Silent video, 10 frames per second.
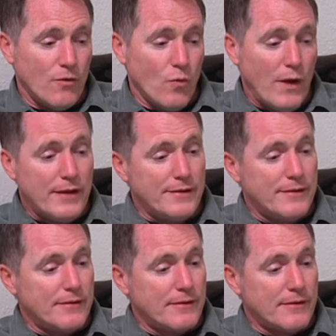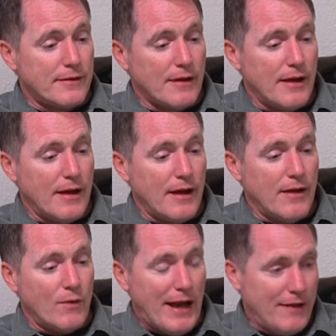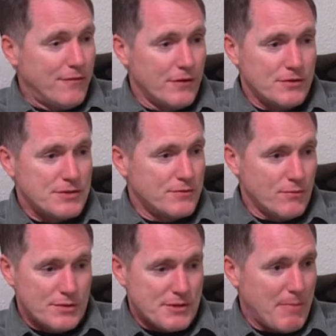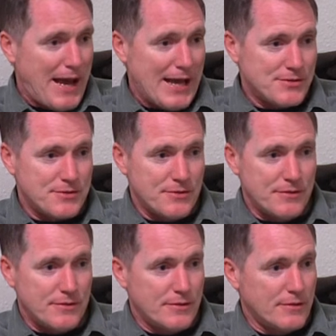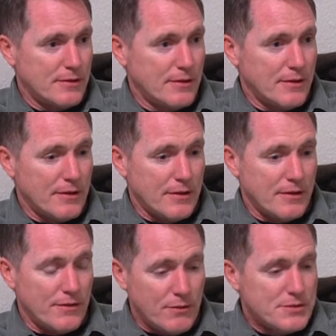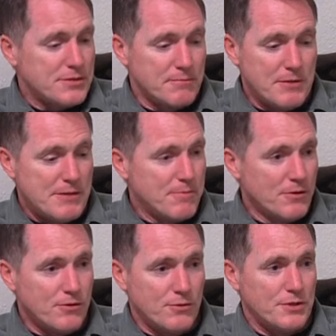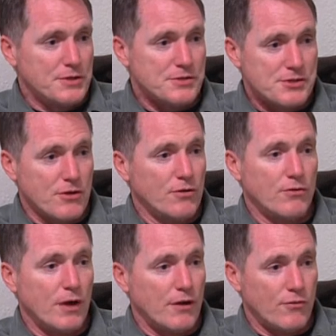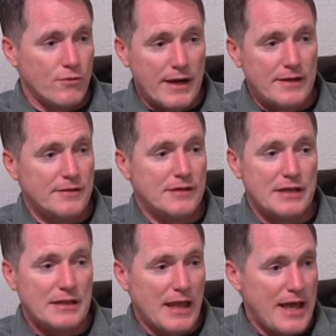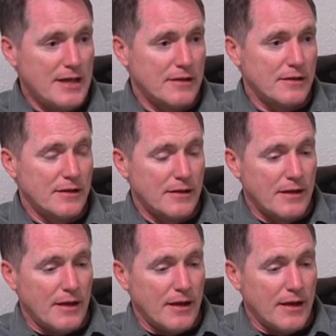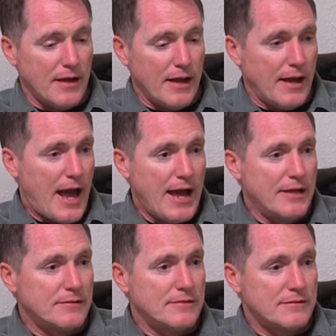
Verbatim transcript: When, when I first was a pastor, there were some people who were just so regularly late and I,